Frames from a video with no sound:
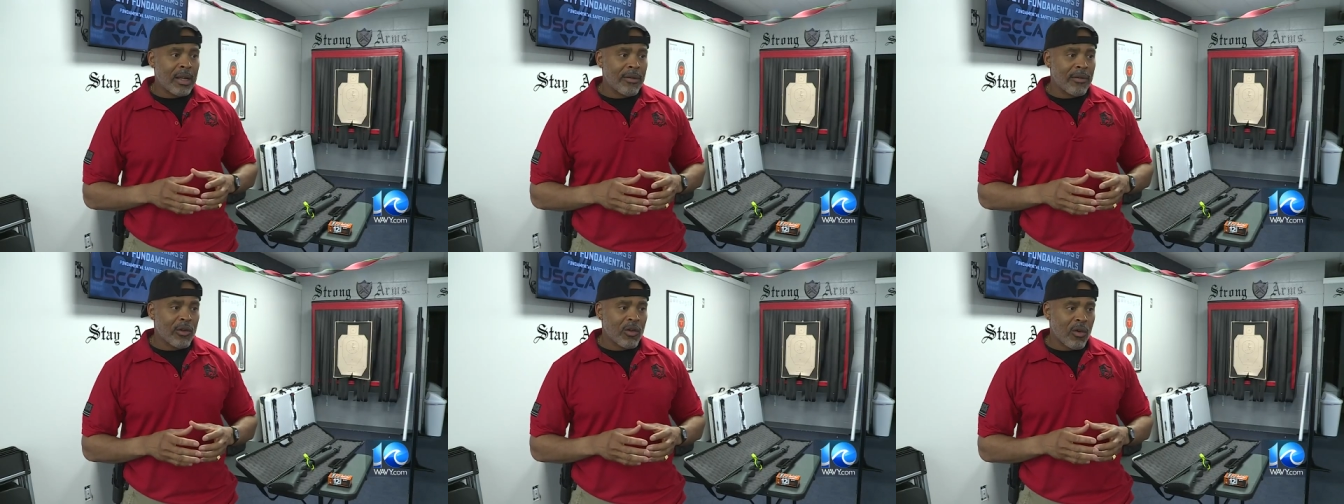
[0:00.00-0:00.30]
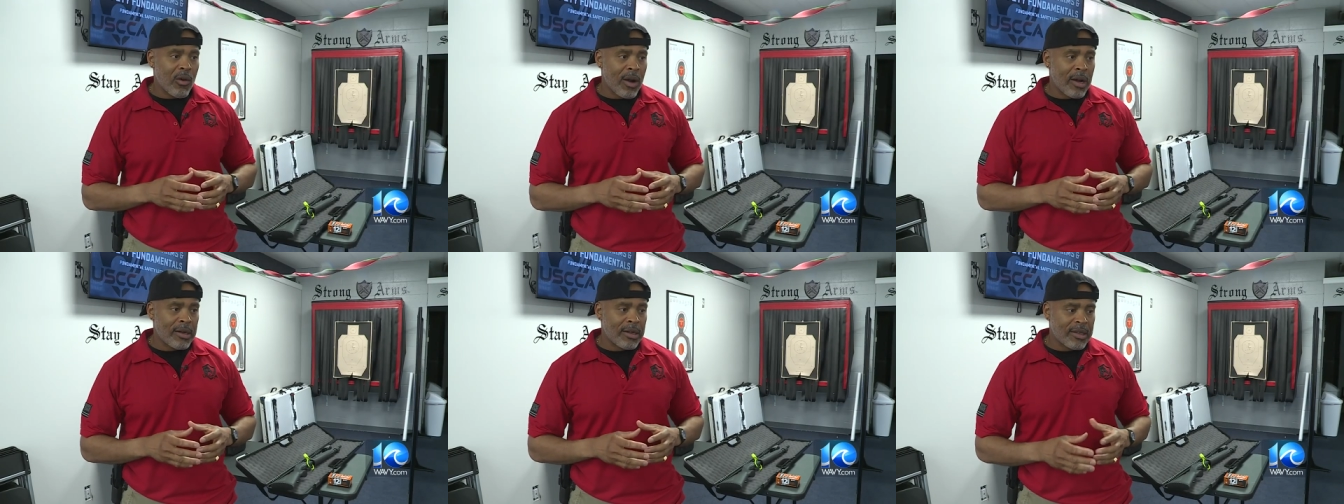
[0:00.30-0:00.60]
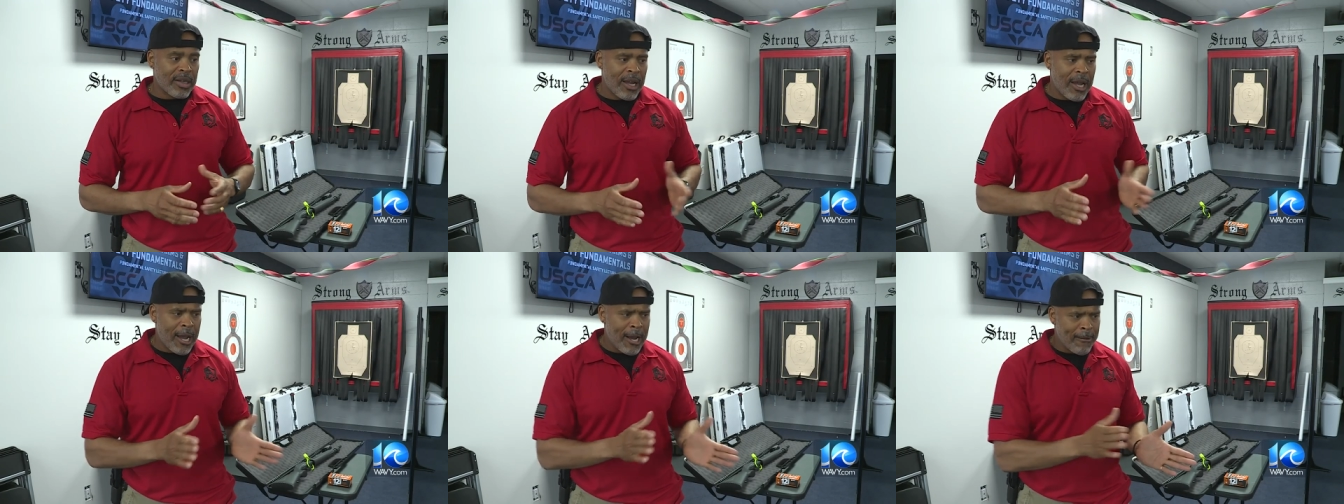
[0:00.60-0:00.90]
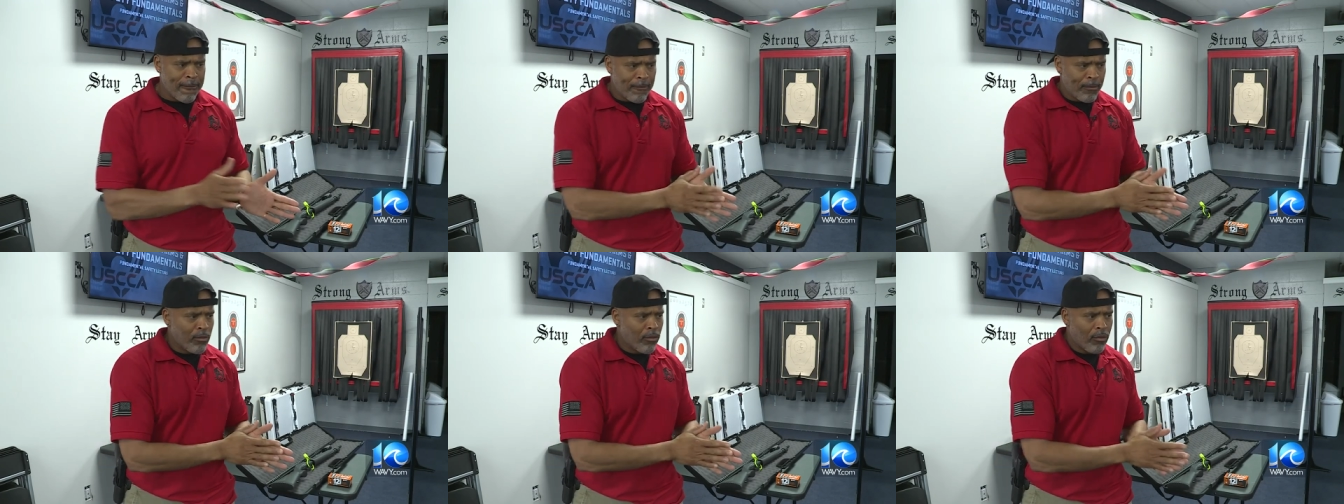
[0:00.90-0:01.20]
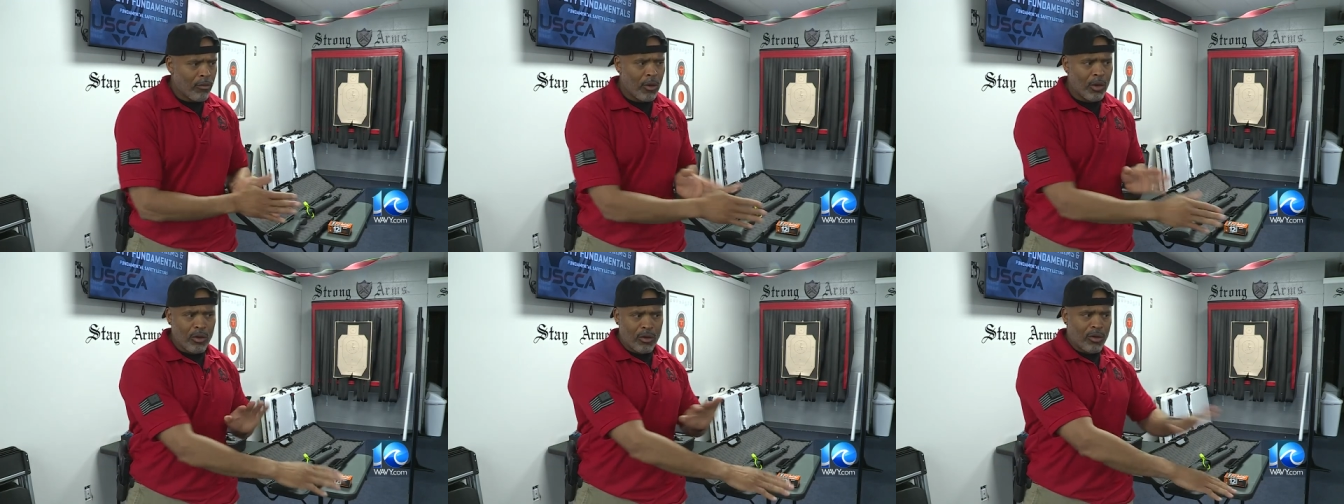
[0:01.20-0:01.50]
of trying to say, hey,
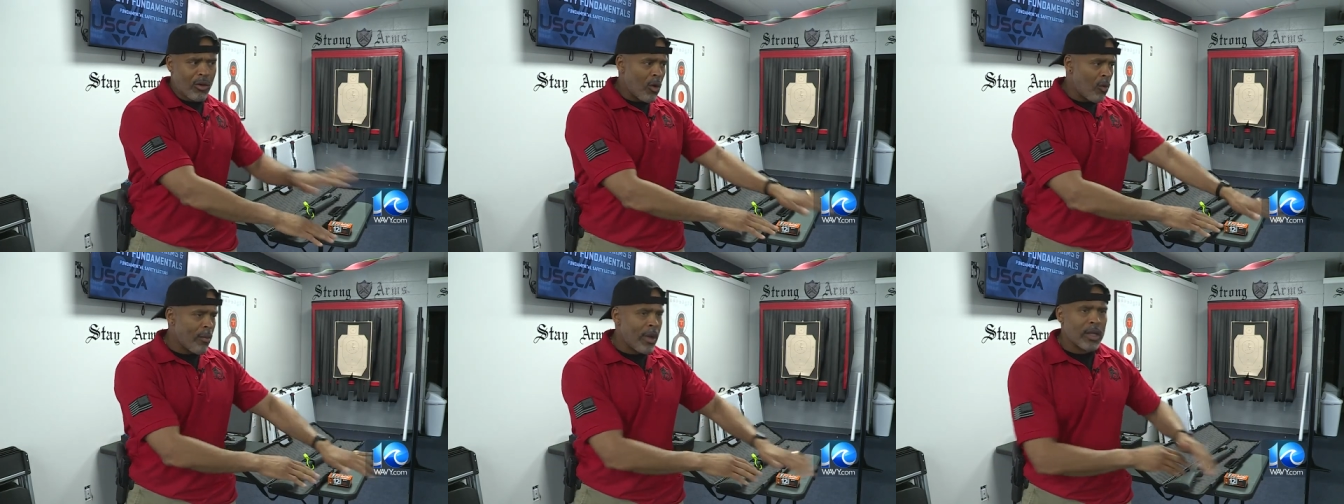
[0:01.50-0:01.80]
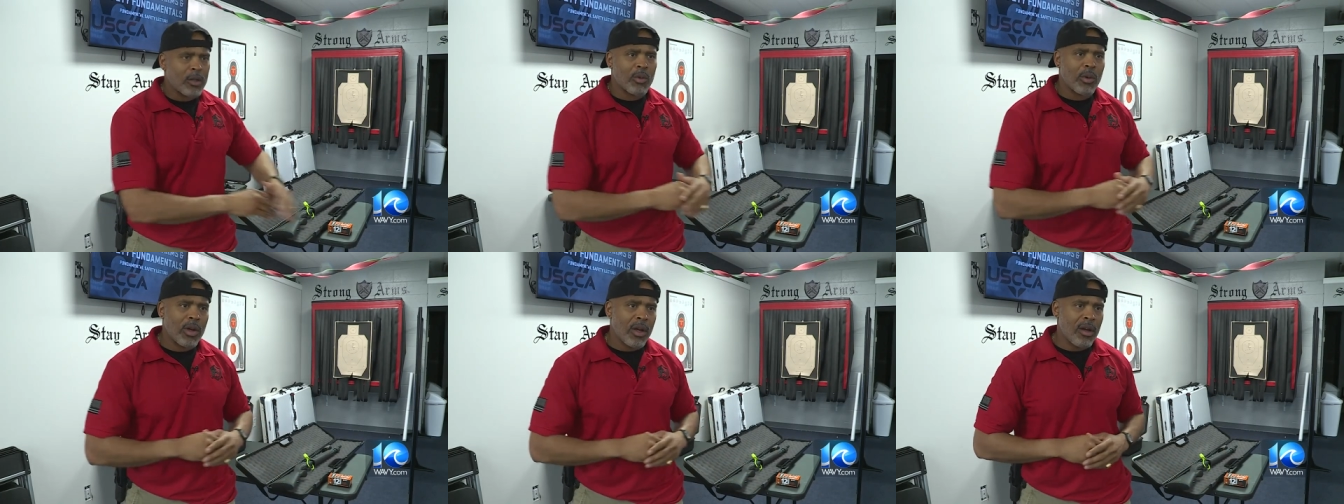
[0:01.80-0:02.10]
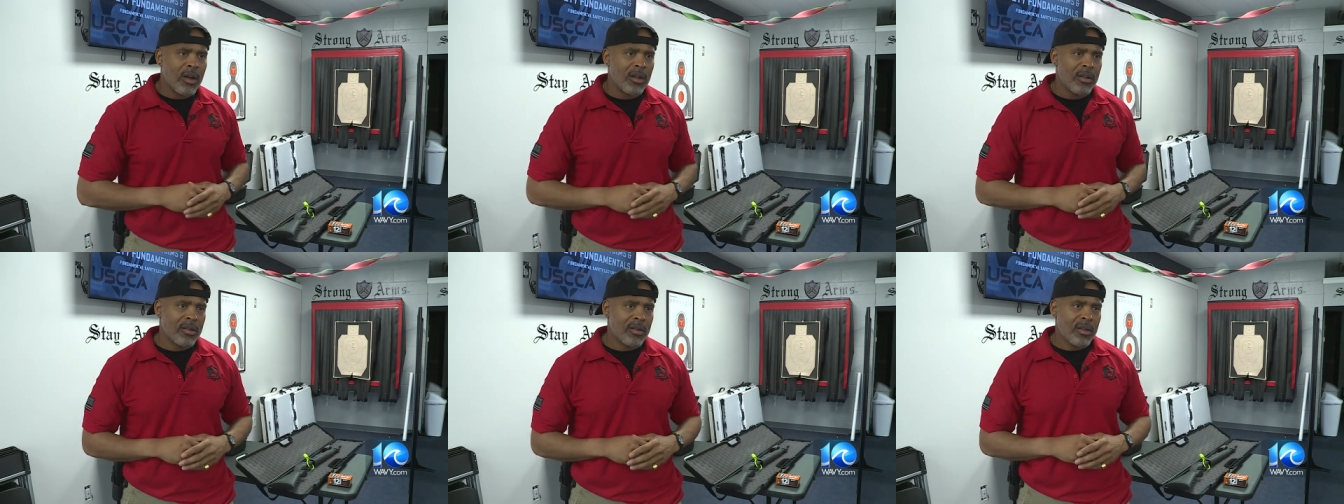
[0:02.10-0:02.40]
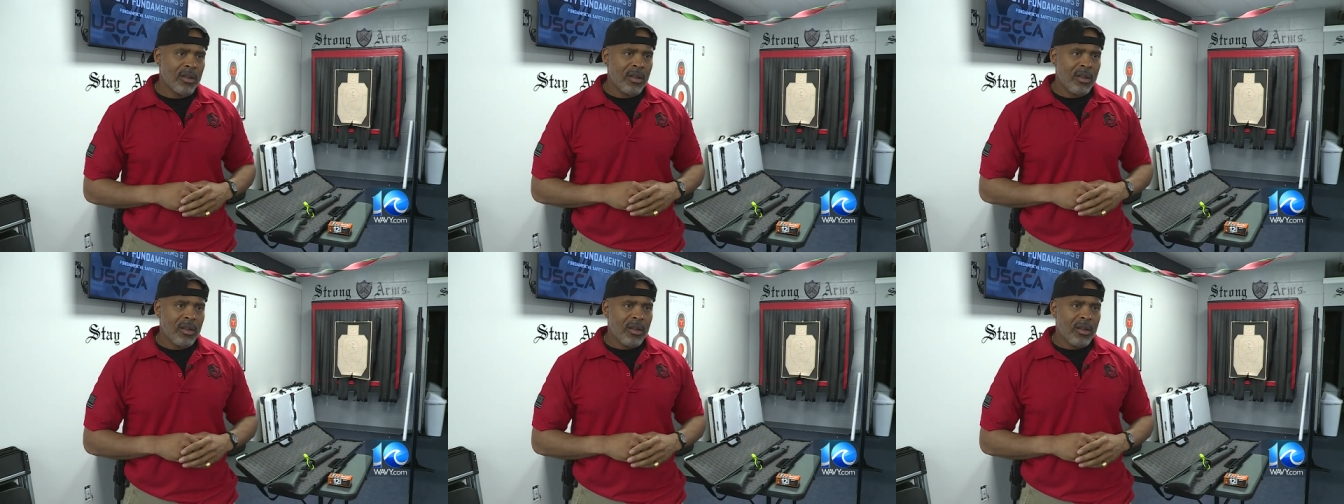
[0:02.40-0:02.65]
don't mess with guns,